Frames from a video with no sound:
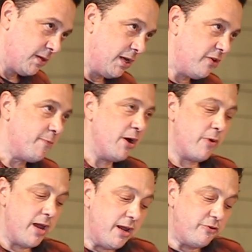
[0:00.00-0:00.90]
It is my
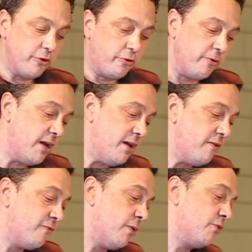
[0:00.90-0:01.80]
way to
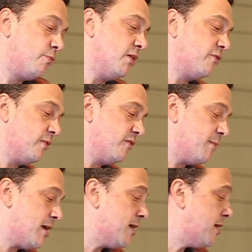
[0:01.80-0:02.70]
grieve what once was
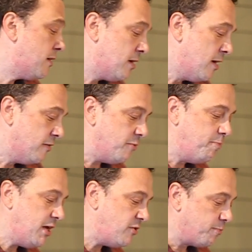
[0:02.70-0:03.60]
mine, to
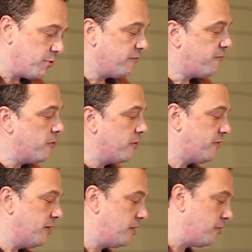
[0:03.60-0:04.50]
beat
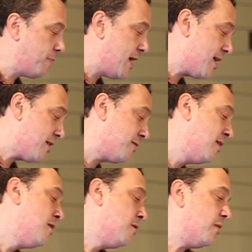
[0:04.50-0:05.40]
perforce another path,
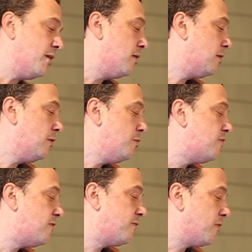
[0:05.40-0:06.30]
when,
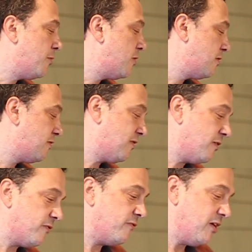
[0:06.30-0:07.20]
loosed from all the
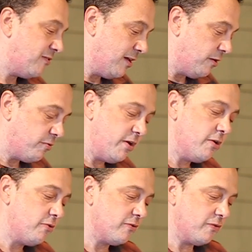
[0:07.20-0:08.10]
self-effacing
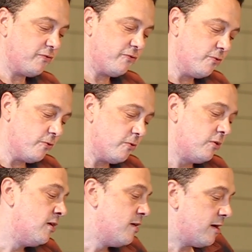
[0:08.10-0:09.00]
credos of a fool,
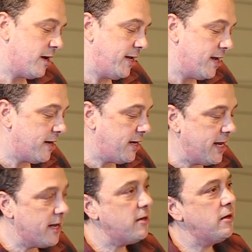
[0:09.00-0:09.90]
I can
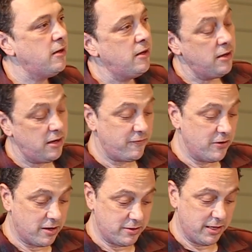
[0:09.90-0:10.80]
again, if
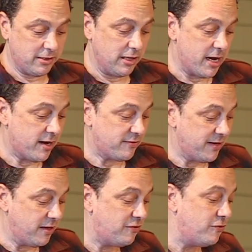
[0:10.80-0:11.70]
not at last,
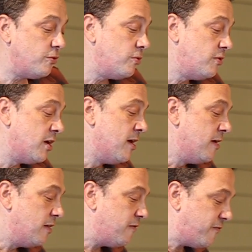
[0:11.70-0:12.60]
exude
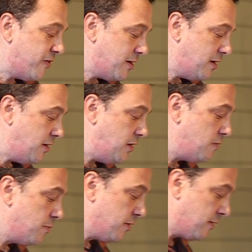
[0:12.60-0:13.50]
the fetid
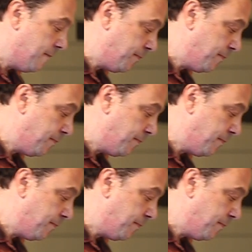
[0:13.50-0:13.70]
humor